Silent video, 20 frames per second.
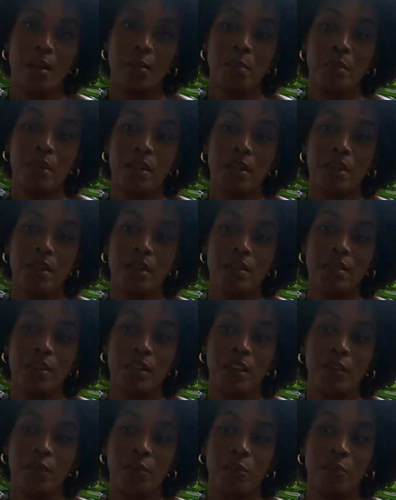because
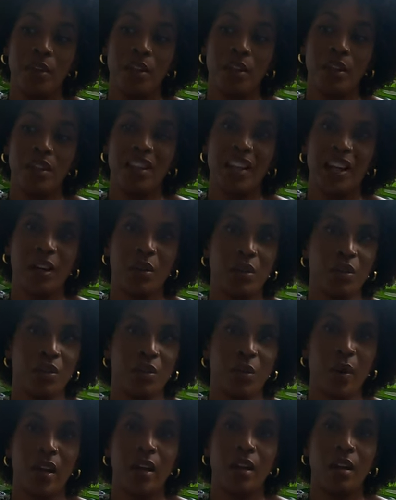I've been in the house
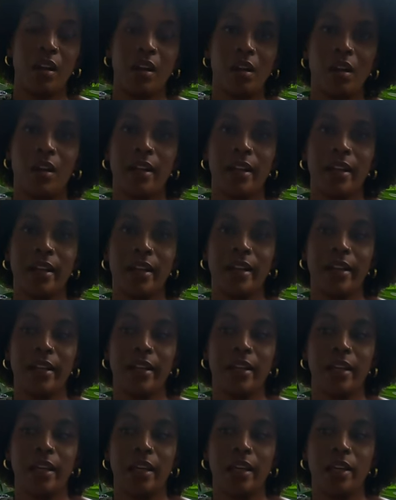quite a lot
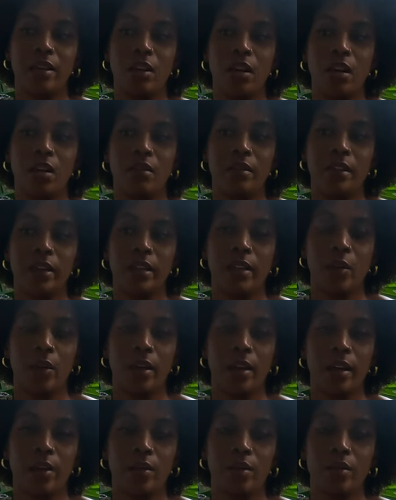lately and not really
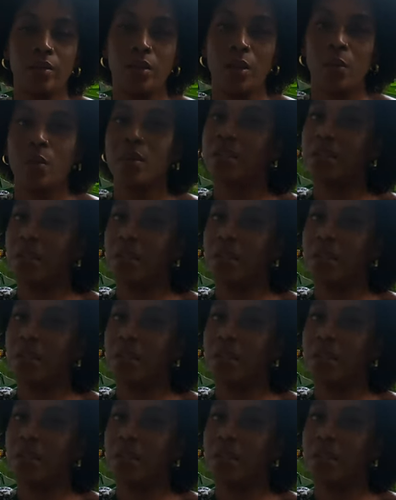going out. So it was